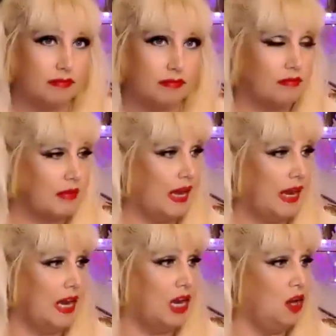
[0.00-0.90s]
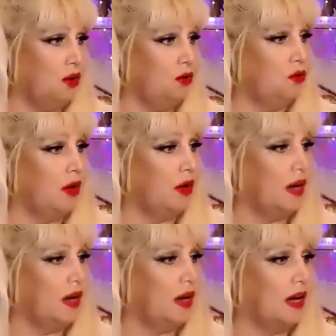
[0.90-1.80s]
Hello, I'm
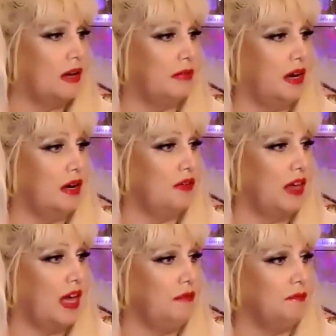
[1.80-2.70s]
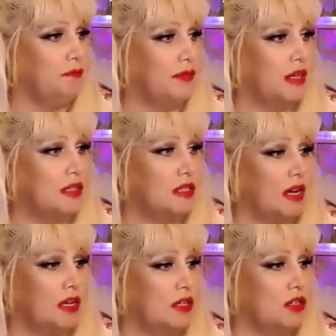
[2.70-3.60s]
live again. So it's like,
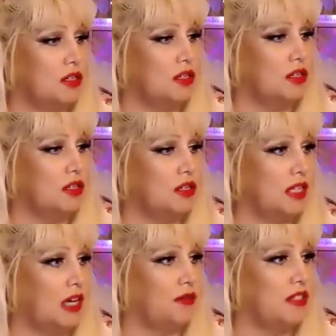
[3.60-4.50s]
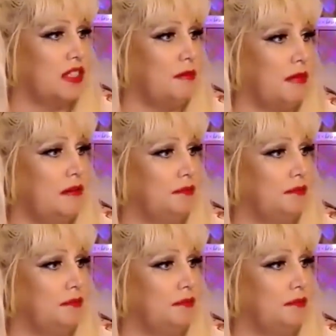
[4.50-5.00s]
you're sick of seeing me.